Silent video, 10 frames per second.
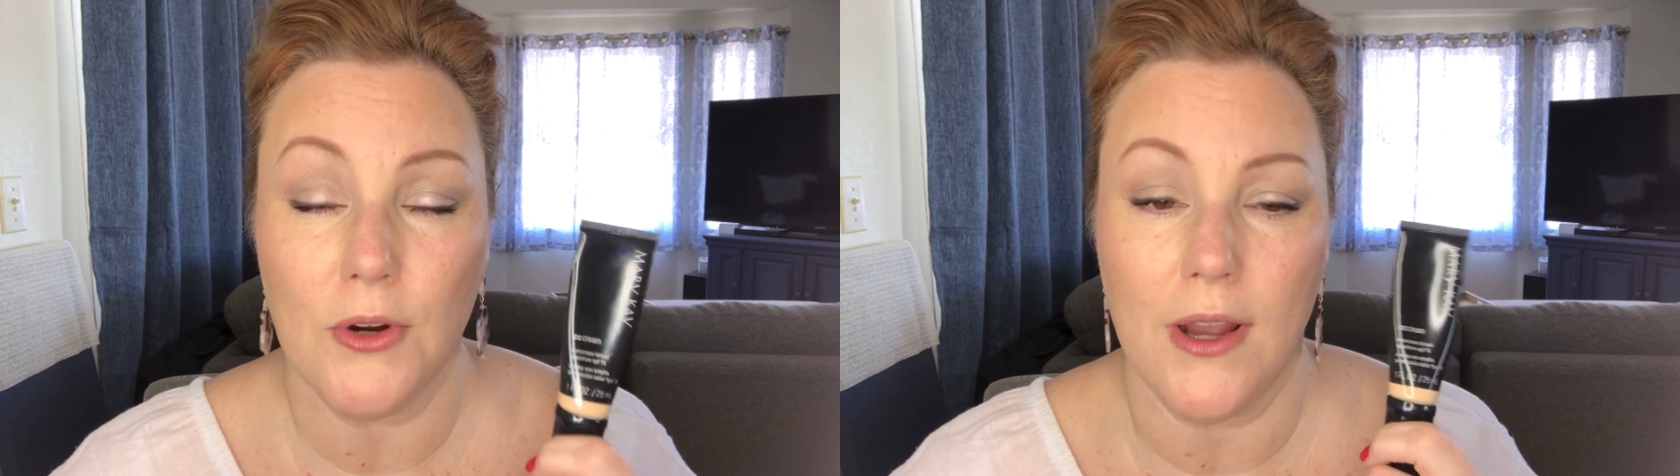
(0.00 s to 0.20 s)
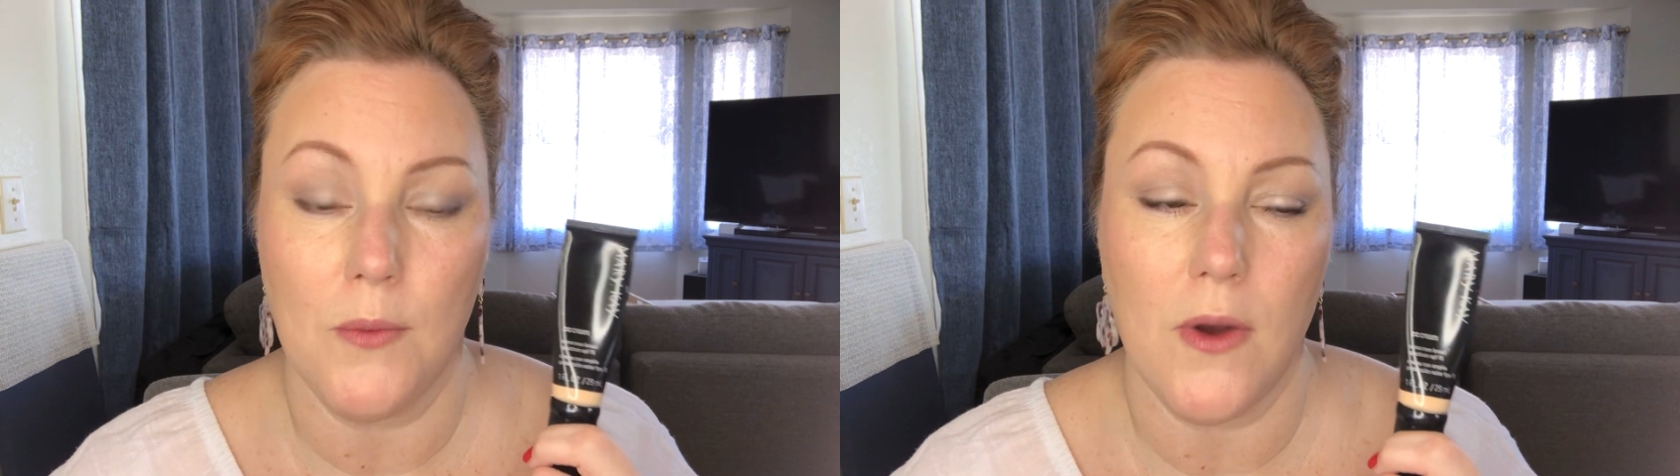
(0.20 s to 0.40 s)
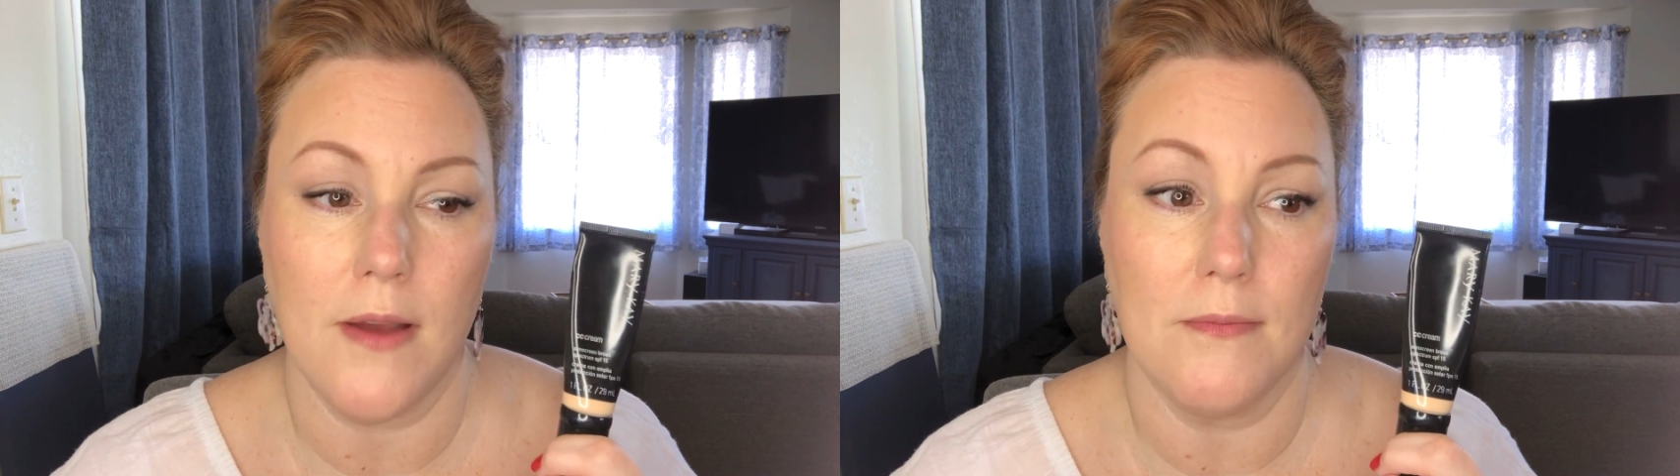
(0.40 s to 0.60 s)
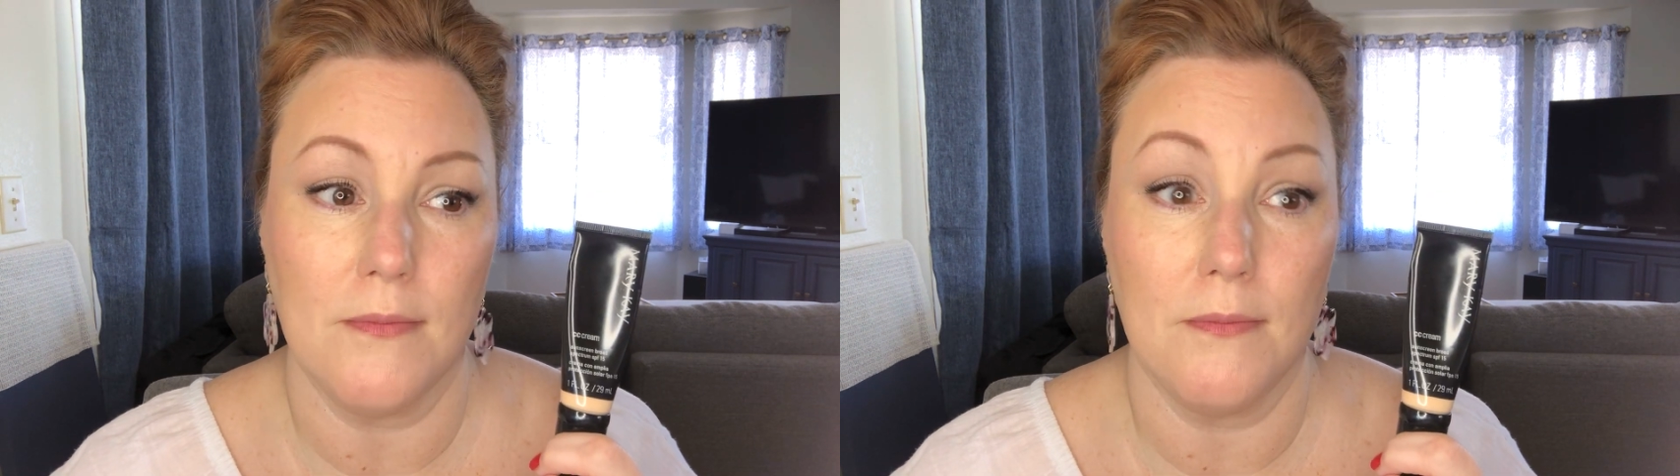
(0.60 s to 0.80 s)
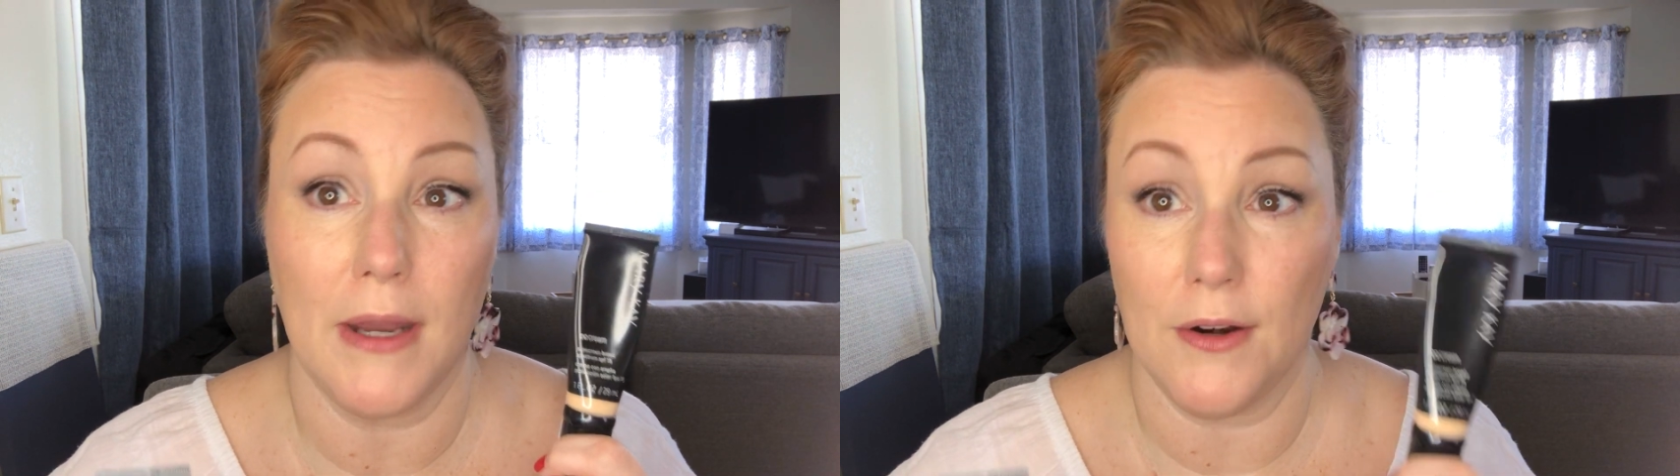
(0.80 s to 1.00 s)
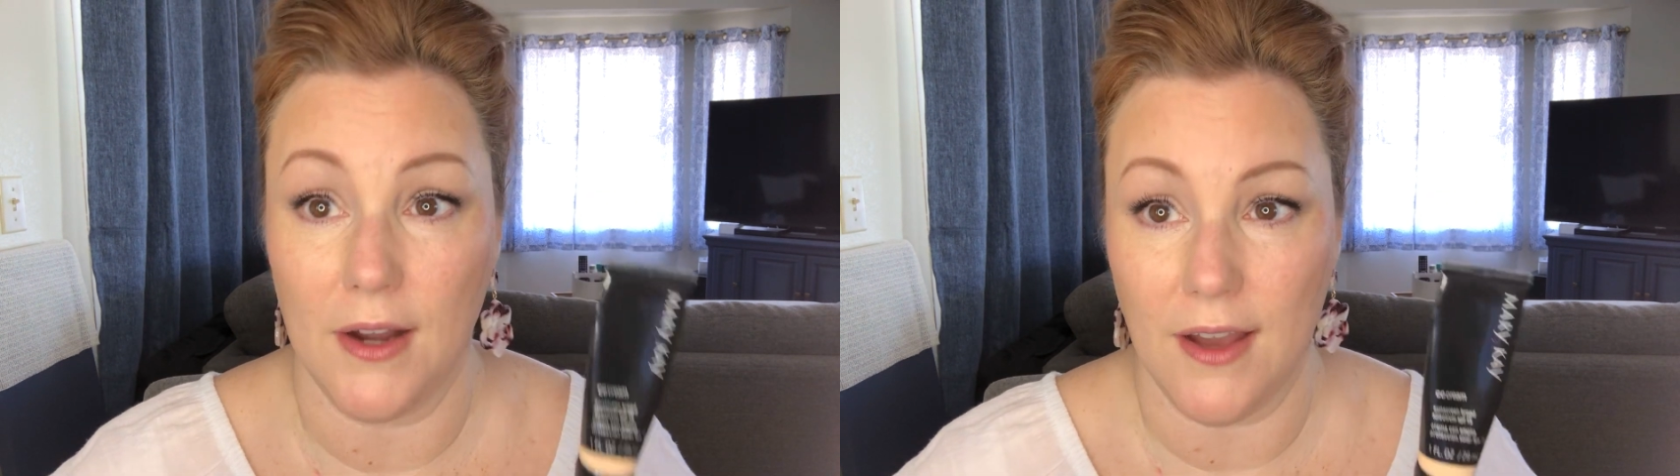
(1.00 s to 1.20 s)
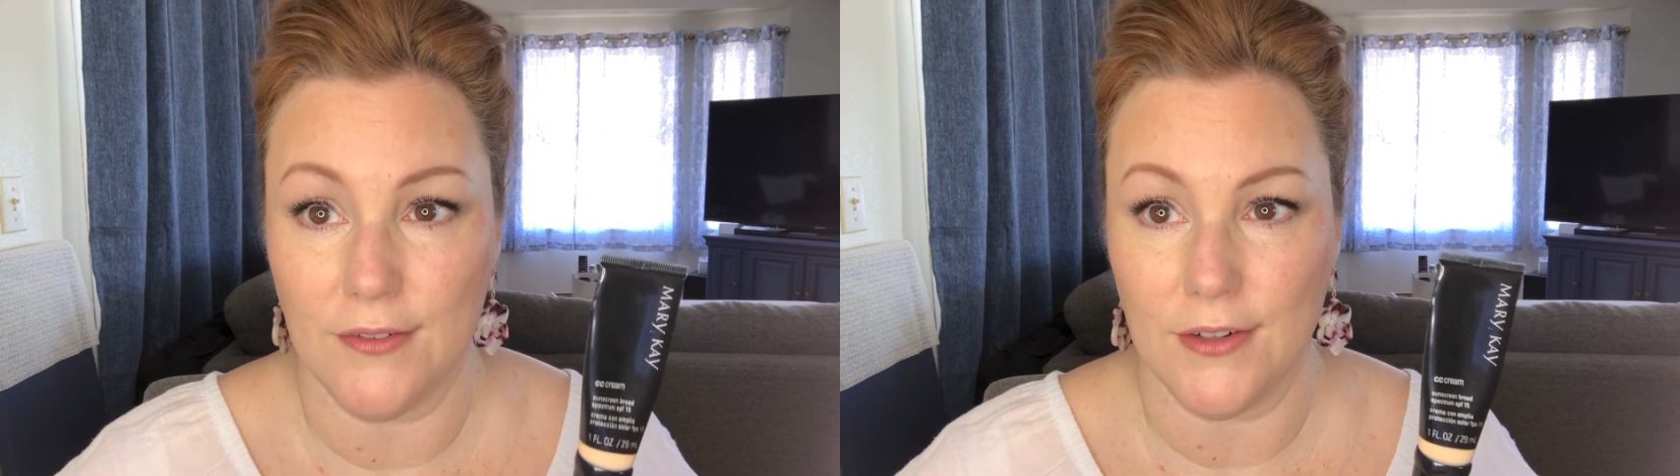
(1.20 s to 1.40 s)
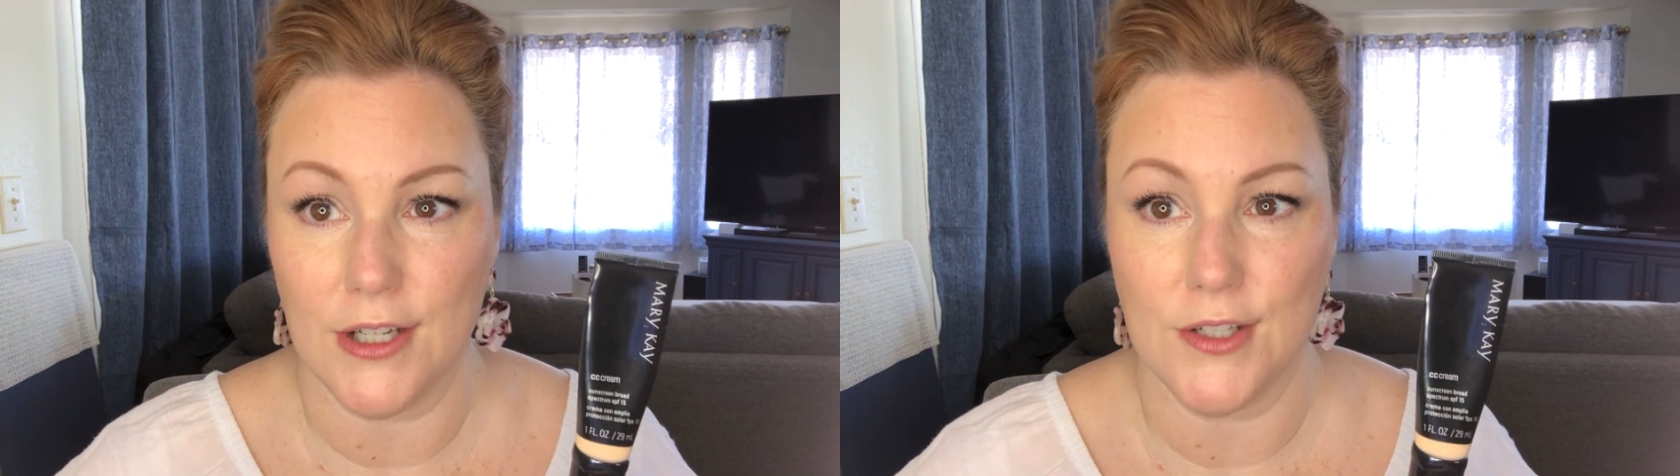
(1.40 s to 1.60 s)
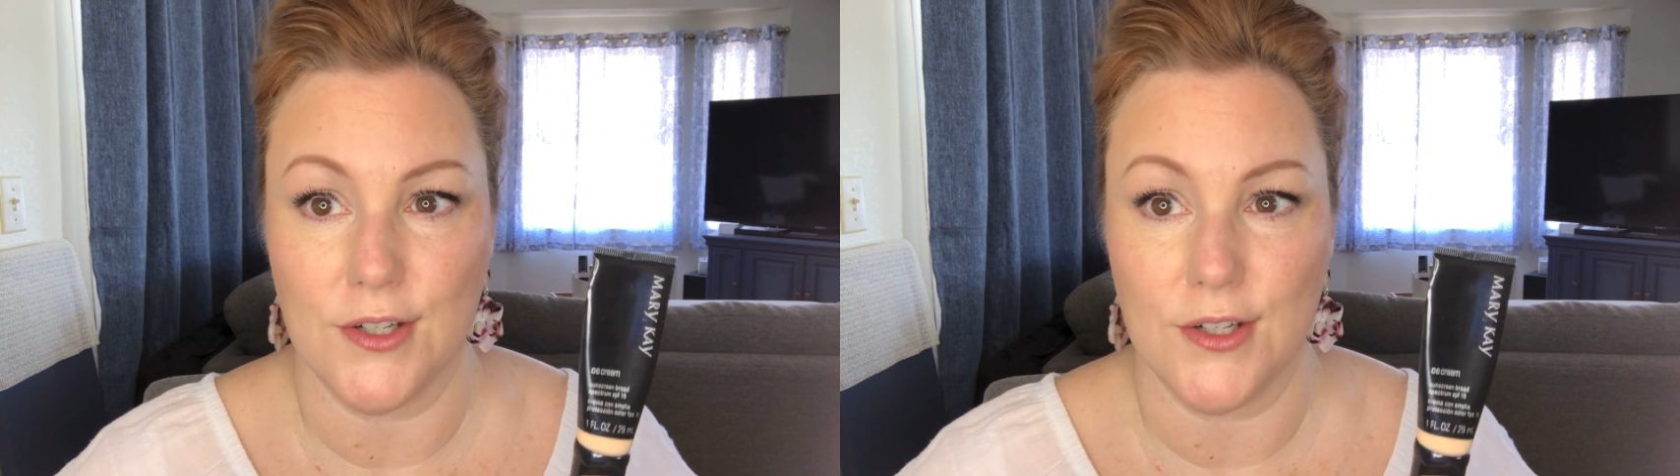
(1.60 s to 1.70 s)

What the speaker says: or I want better coverage,